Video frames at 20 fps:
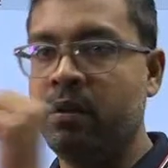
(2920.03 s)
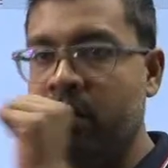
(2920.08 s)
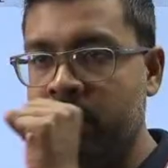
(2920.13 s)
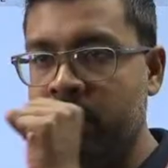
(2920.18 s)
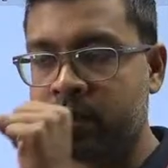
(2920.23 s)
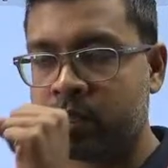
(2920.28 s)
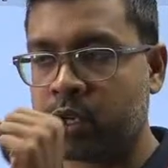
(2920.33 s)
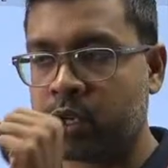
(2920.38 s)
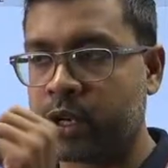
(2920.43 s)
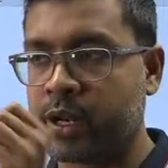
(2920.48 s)

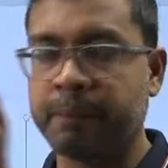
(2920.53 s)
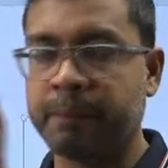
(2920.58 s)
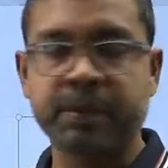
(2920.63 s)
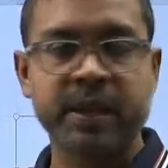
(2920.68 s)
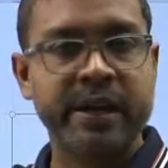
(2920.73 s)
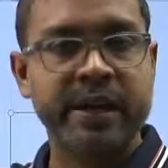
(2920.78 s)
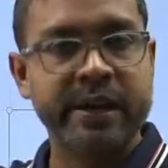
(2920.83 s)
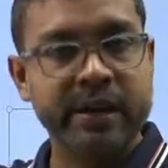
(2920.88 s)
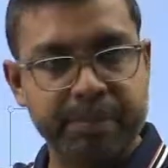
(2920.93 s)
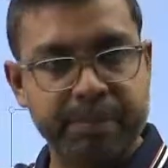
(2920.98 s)
sorry,
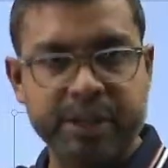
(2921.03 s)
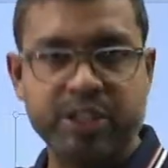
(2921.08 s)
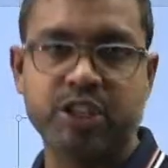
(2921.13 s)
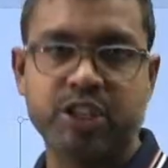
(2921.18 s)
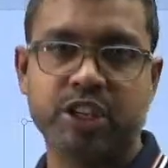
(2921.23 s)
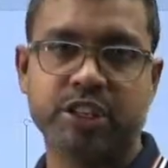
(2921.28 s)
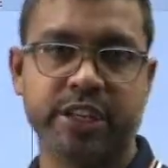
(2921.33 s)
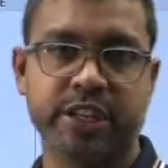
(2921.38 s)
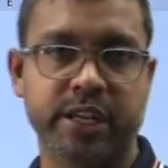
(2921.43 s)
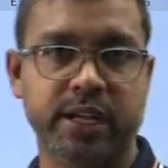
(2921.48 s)

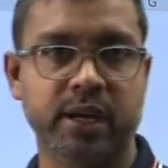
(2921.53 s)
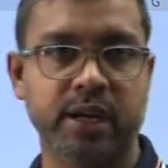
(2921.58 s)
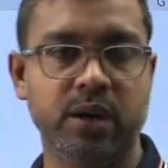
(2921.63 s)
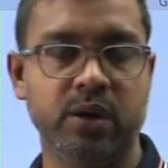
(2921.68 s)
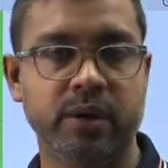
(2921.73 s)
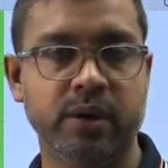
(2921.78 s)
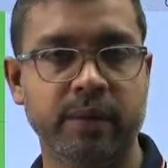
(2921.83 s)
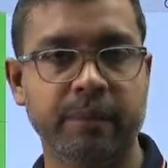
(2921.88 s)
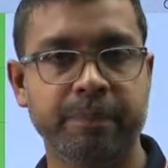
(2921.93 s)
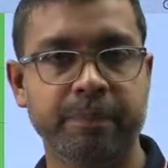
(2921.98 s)
depreciation account,
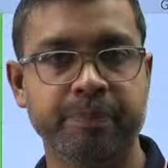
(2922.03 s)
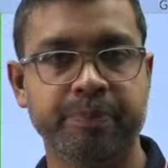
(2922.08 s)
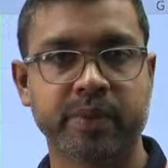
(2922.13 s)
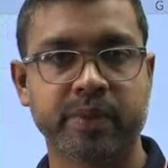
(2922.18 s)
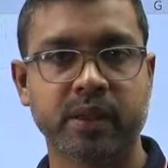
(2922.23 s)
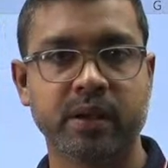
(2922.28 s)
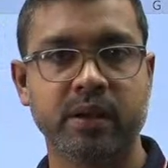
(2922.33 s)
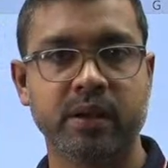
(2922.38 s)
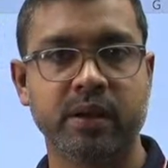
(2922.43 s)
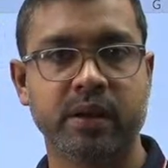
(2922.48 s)

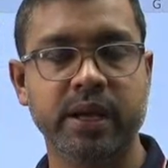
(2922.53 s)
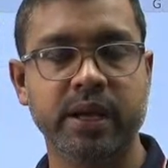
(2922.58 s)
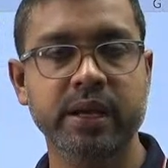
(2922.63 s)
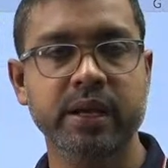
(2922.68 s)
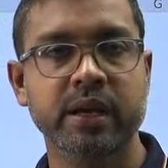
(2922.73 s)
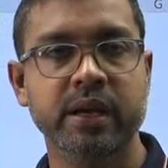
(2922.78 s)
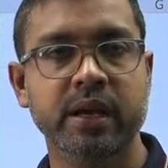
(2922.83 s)
right?